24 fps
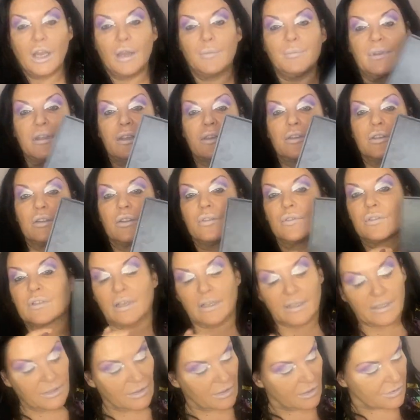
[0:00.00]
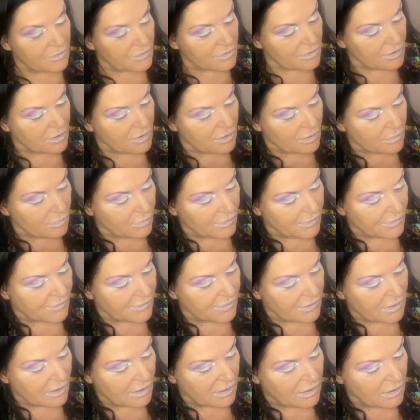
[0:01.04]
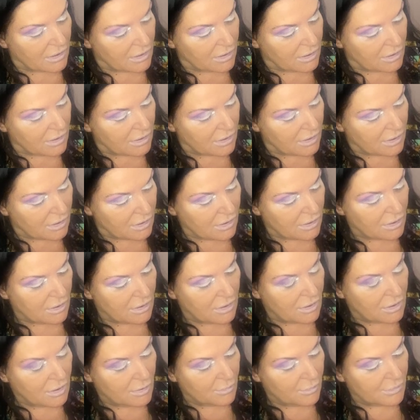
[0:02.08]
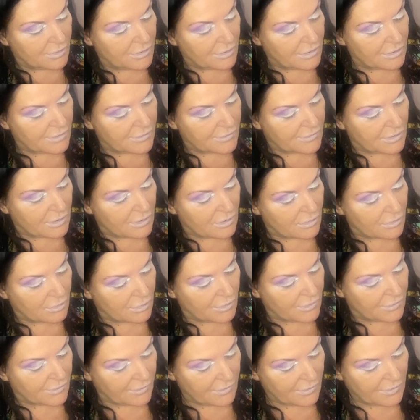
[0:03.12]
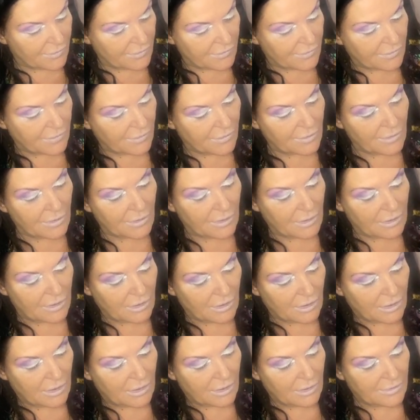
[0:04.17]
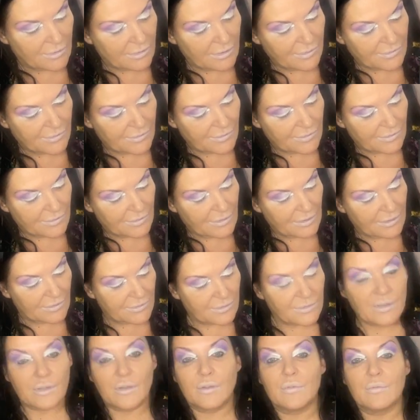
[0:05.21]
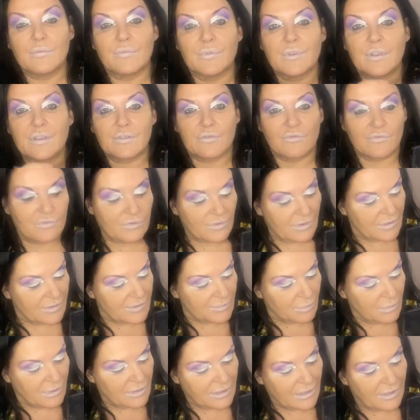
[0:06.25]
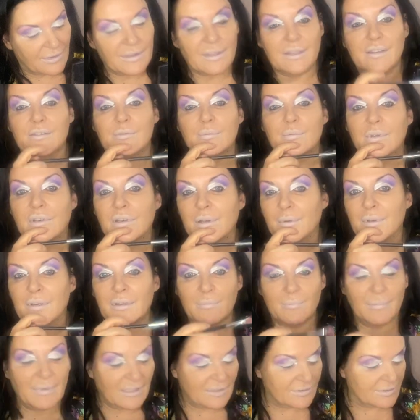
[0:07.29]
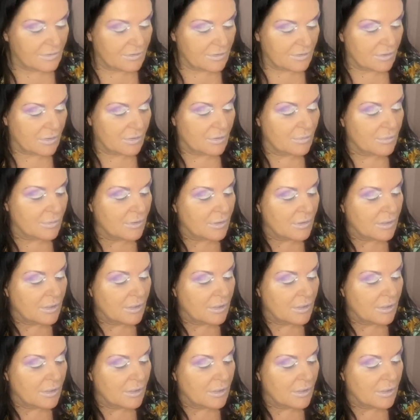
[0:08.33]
then going to use like a turquoisey colour, one of these turquoises, these two, this one and this one. I'm going to mix the two,